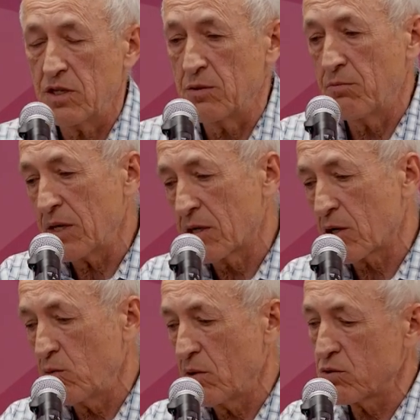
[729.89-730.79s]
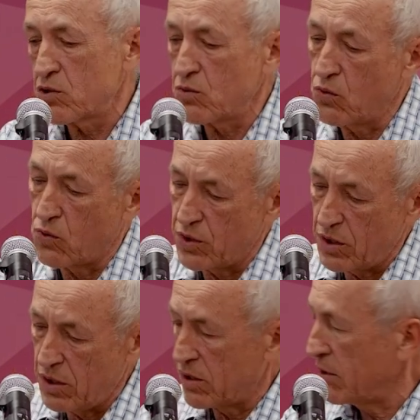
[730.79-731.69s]
in microvells or
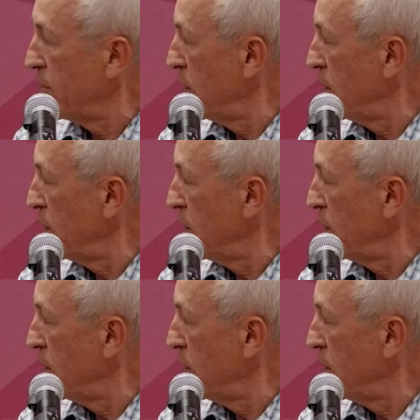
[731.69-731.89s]
in